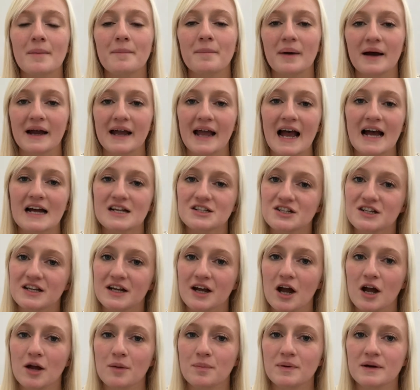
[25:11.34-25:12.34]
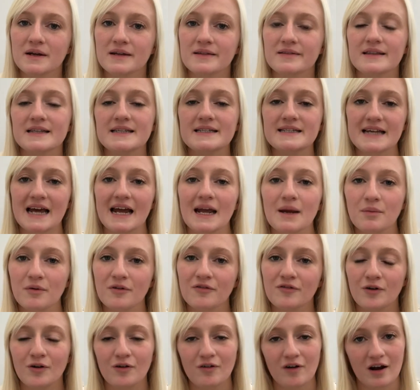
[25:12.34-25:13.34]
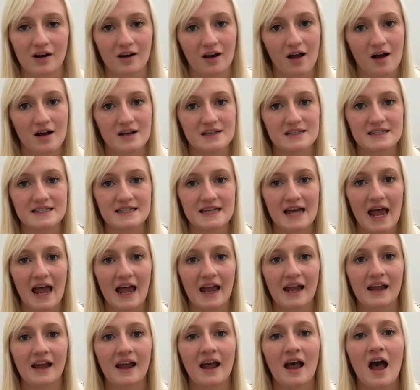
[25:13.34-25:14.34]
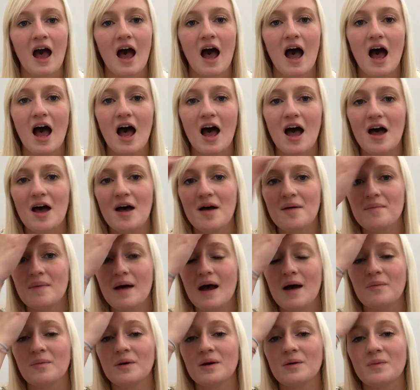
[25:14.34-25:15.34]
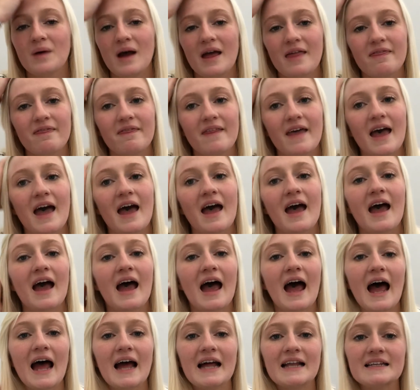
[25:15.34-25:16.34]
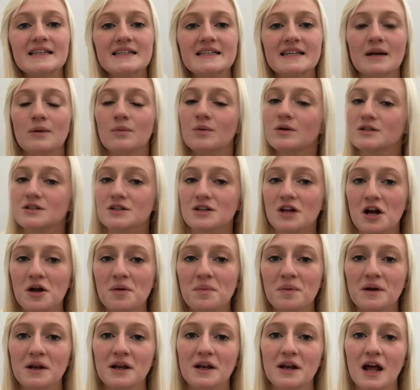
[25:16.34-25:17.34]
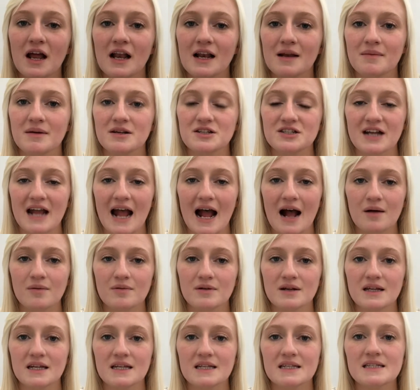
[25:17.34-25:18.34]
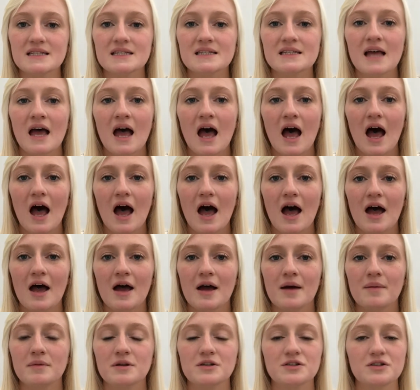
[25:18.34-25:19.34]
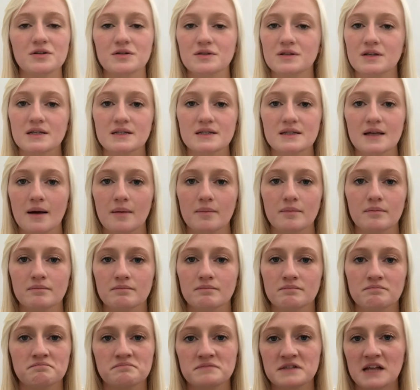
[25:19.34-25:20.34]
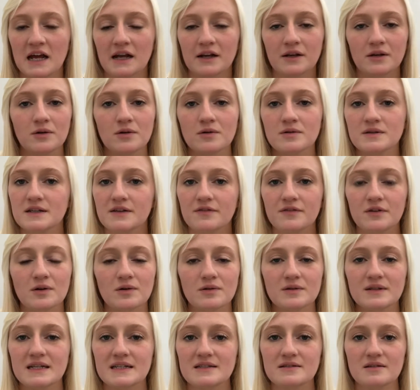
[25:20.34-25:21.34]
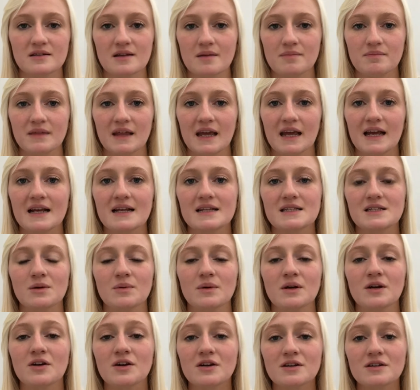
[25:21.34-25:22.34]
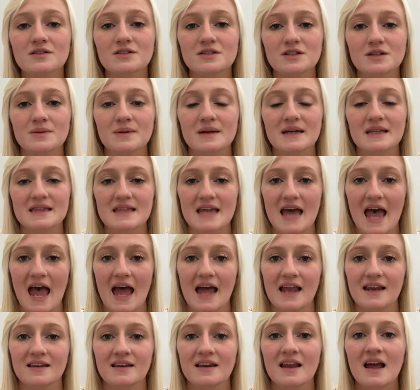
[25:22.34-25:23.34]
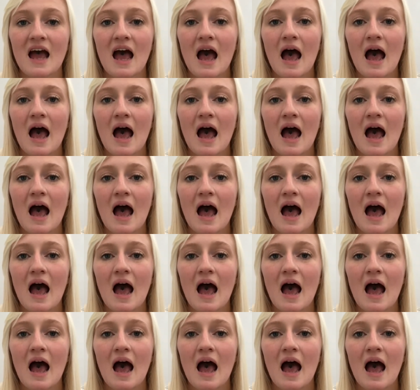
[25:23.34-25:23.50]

but it actually opened the day before our last day, and we went there, and it wasn't open in early magic hours, due to some technical difficulties or something, so we couldn't do it then.